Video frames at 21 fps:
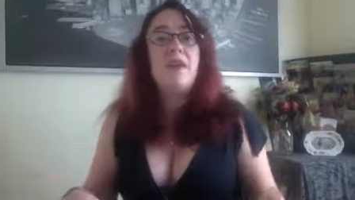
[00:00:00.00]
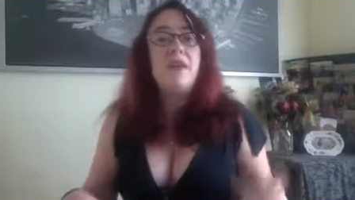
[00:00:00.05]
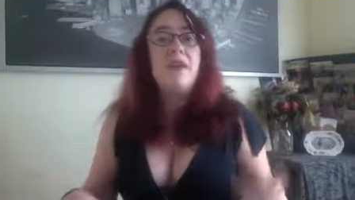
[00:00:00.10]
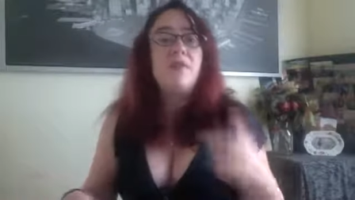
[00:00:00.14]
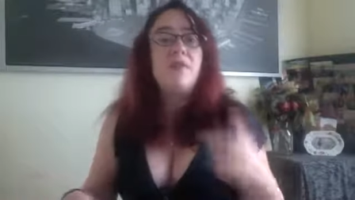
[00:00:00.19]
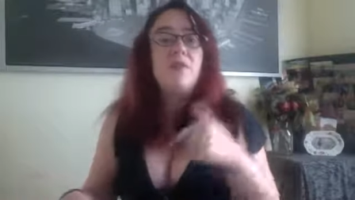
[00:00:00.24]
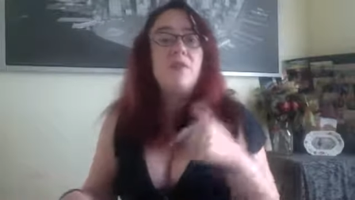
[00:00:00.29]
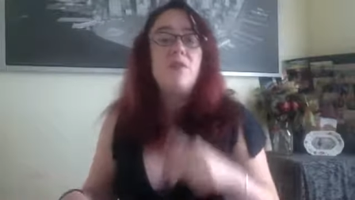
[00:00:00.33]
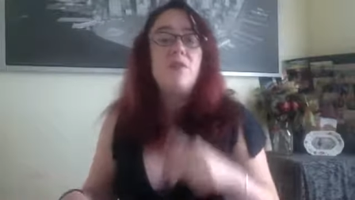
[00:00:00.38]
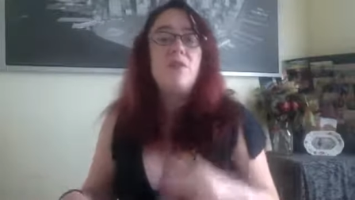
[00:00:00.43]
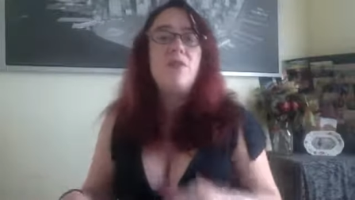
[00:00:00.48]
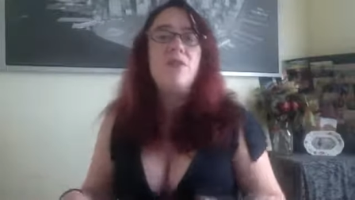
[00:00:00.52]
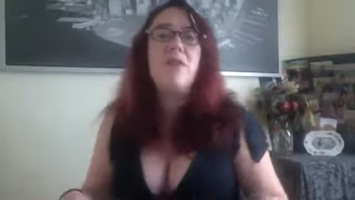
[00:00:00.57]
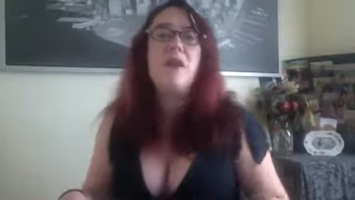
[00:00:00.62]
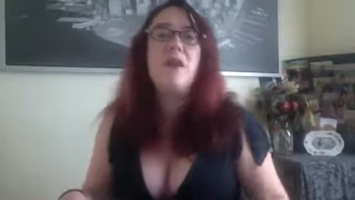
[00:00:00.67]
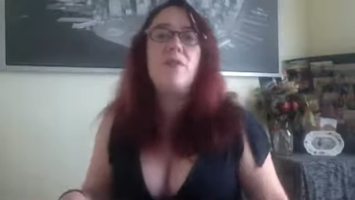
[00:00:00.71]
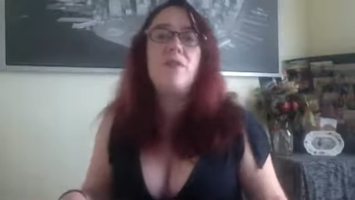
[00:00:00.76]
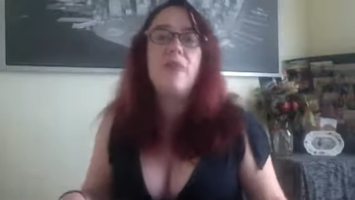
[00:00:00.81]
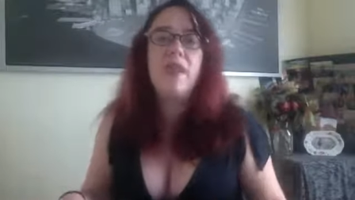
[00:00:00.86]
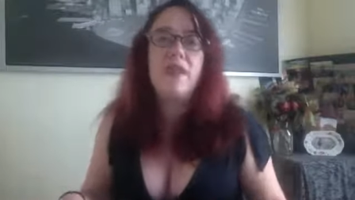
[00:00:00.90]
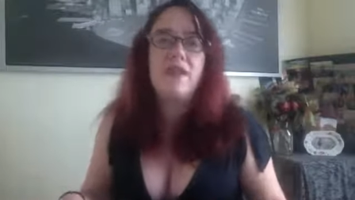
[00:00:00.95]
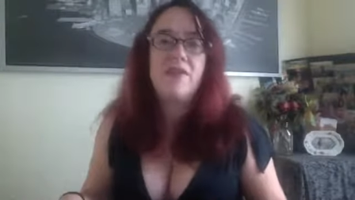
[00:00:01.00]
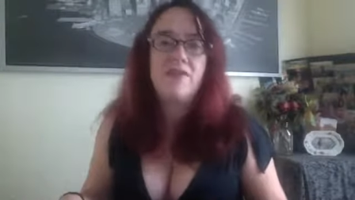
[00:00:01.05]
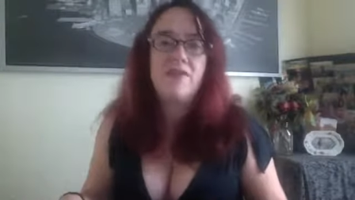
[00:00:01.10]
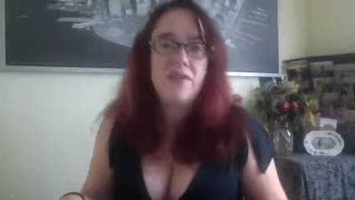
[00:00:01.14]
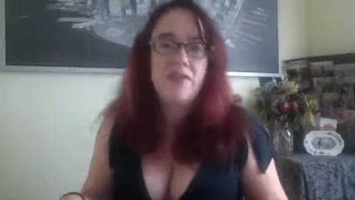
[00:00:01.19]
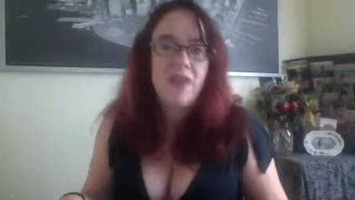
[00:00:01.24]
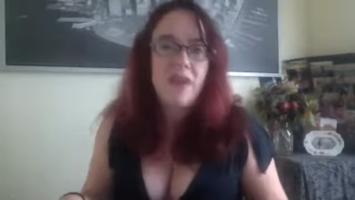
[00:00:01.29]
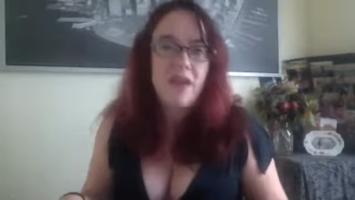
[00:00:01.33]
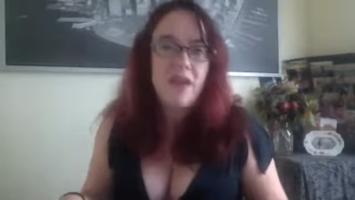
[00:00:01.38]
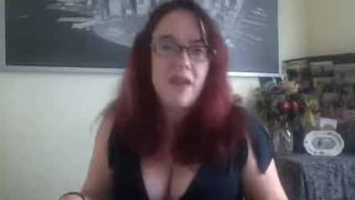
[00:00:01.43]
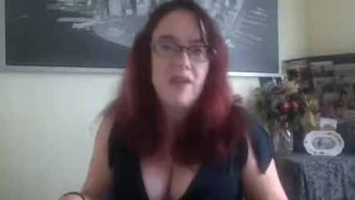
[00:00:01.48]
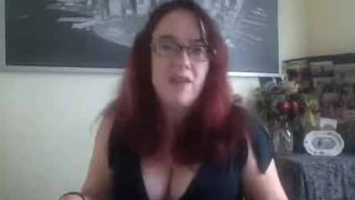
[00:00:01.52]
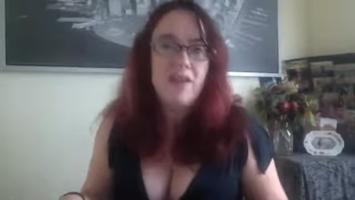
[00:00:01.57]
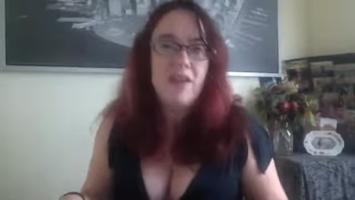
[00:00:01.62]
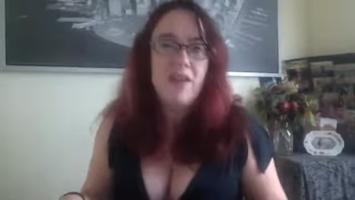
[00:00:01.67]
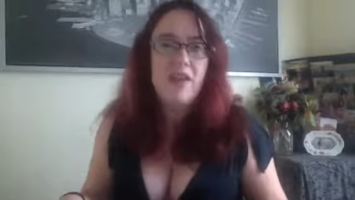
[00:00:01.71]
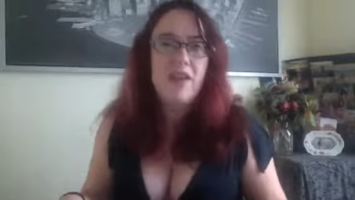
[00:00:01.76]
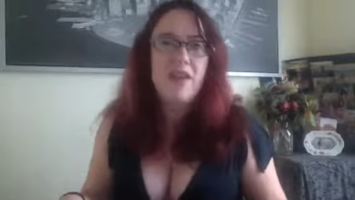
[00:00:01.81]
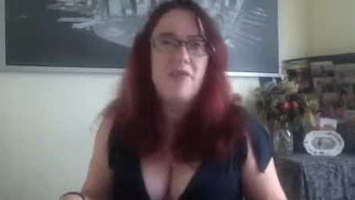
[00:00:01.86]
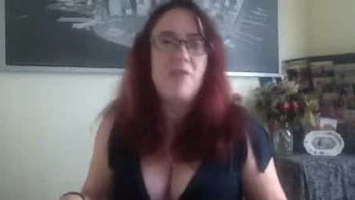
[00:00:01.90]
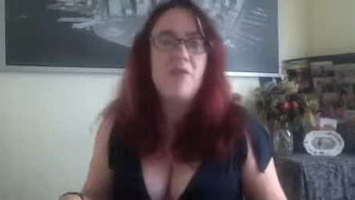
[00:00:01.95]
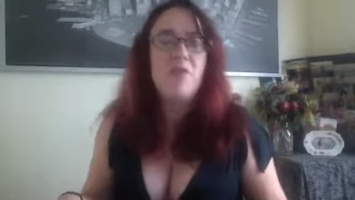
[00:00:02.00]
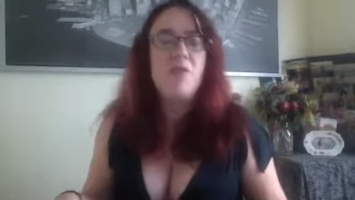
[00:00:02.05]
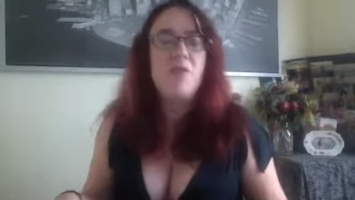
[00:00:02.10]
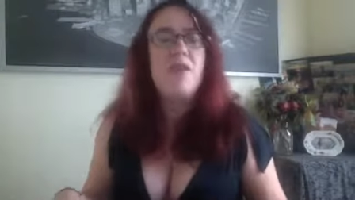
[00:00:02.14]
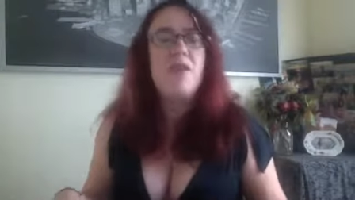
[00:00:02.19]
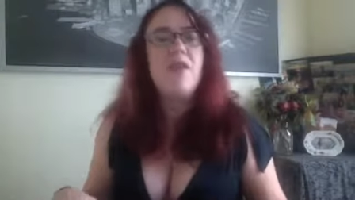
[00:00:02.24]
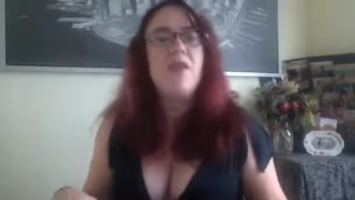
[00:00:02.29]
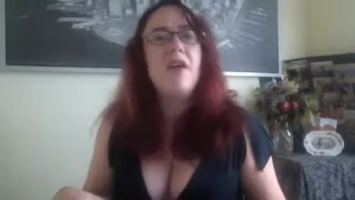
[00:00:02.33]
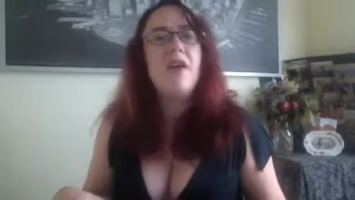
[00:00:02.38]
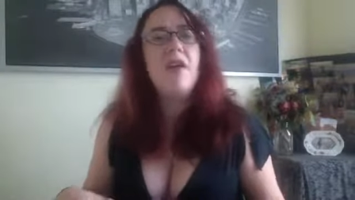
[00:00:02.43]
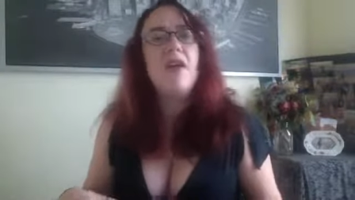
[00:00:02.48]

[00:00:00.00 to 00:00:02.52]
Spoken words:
If you are not ready for love, if you have